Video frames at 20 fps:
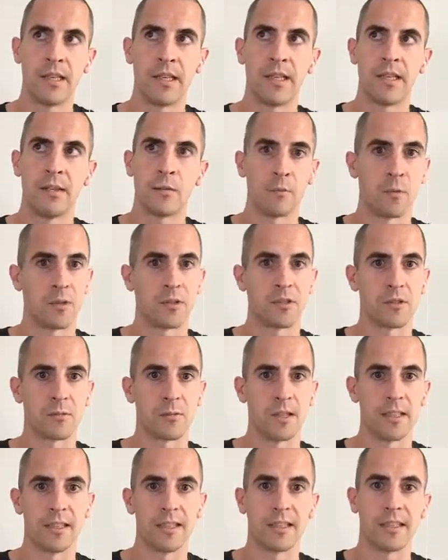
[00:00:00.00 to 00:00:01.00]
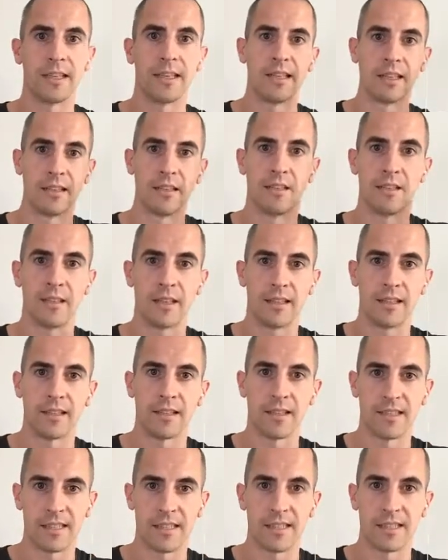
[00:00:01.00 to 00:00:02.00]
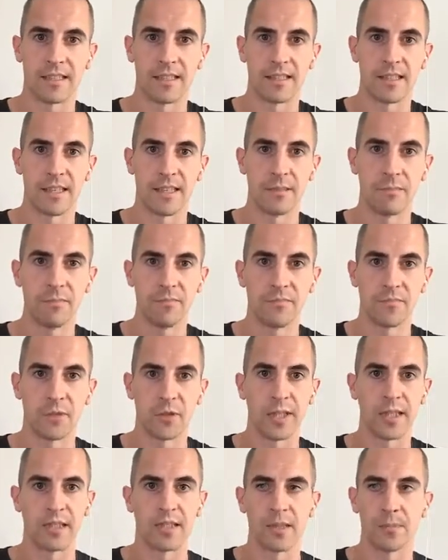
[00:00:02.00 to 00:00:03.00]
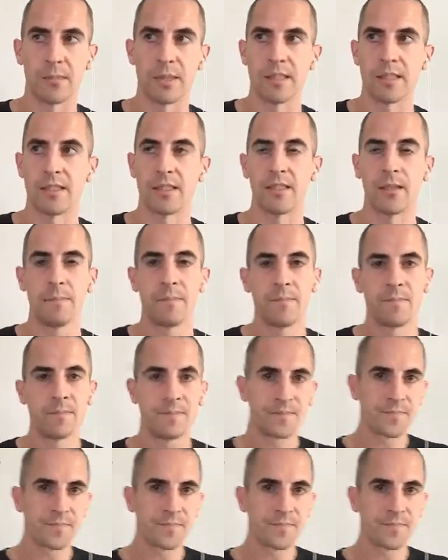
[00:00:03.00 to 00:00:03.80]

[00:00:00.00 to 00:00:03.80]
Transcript: once a week, and then another the second time, right, to mix it up.